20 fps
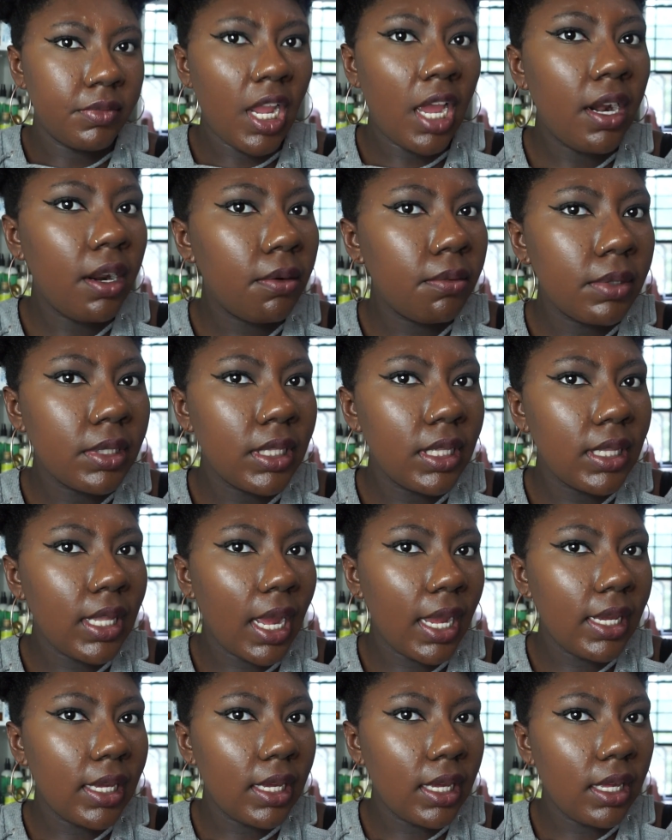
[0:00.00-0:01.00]
I don't really
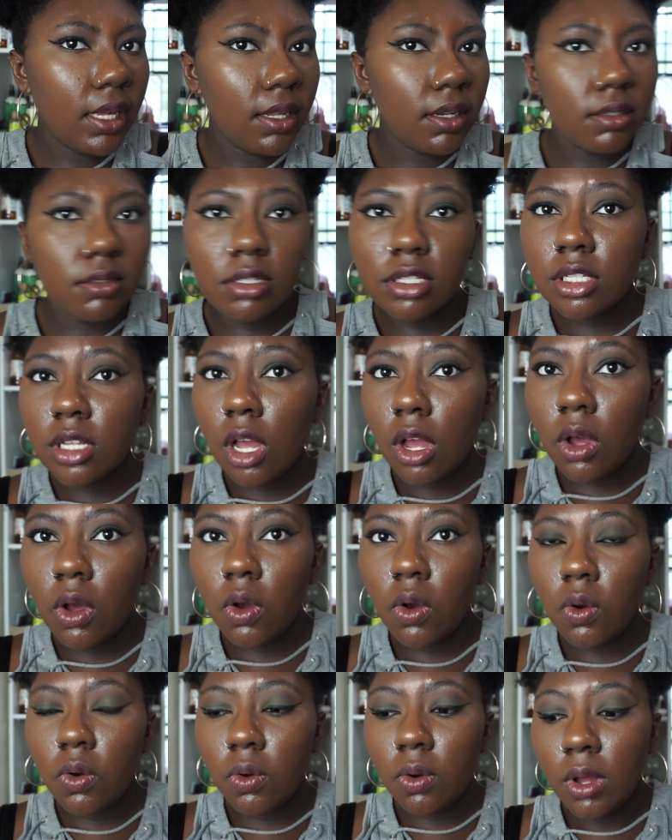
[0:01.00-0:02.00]
like it.
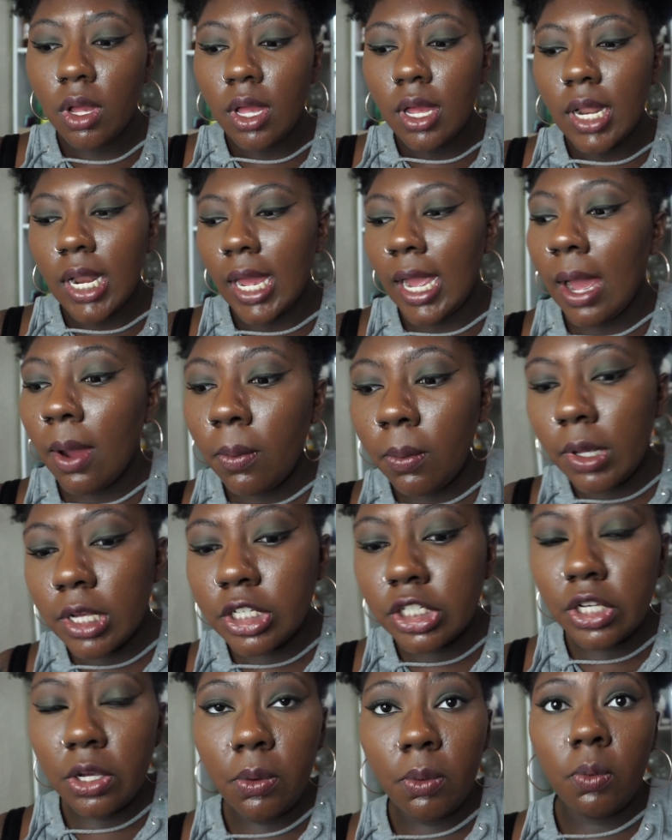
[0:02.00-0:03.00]
So like, I
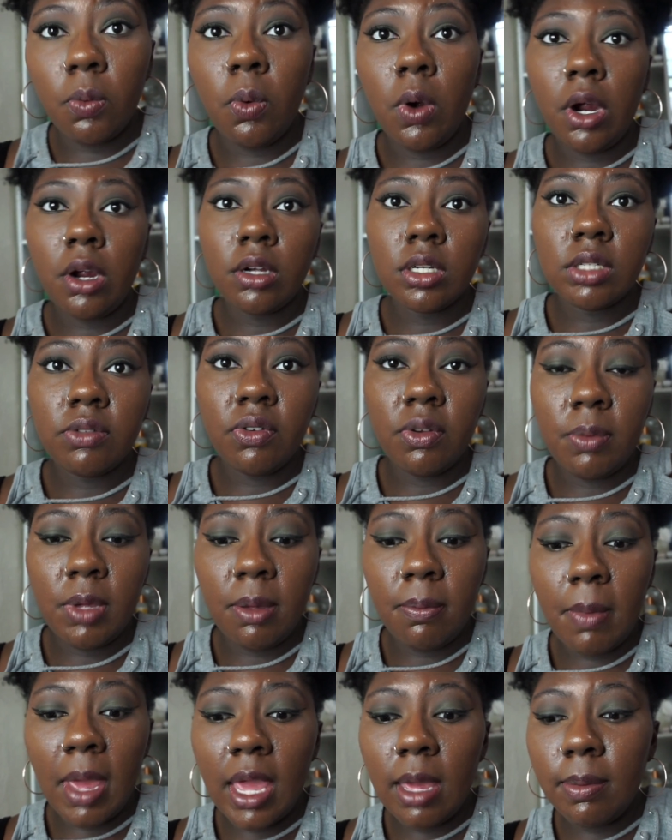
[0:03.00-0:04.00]
wish it worked for
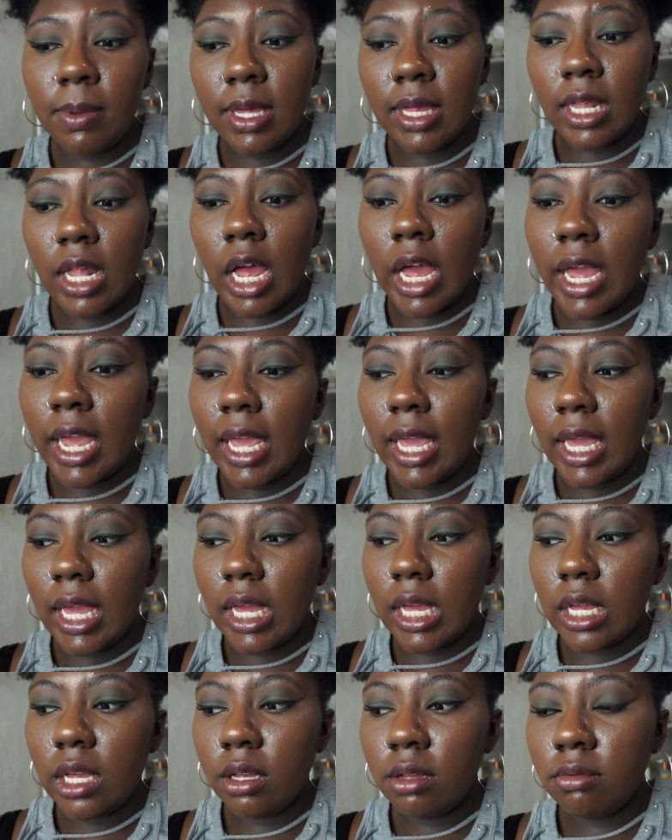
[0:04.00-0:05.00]
me. Maybe
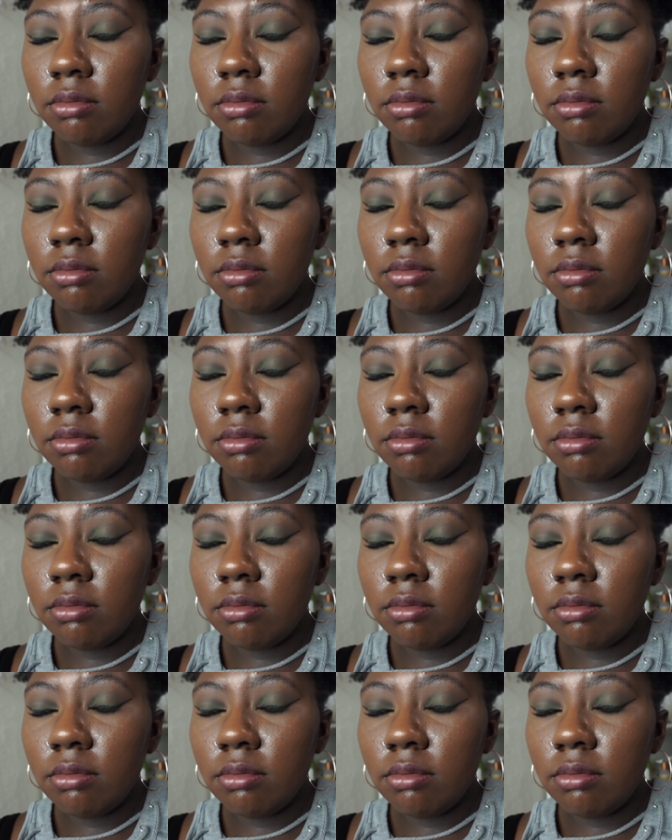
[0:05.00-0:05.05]
like,